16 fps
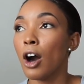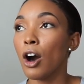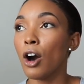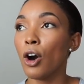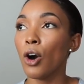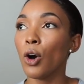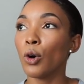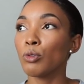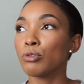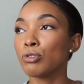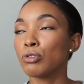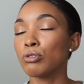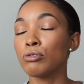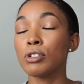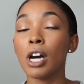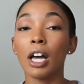oh,
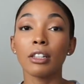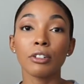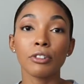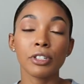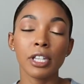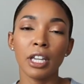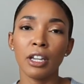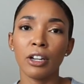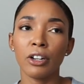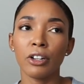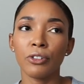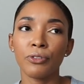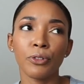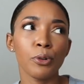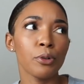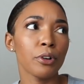two dollars here
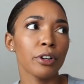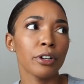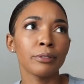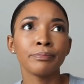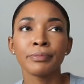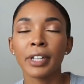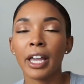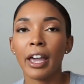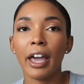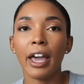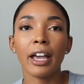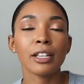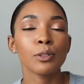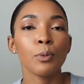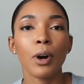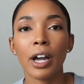for X,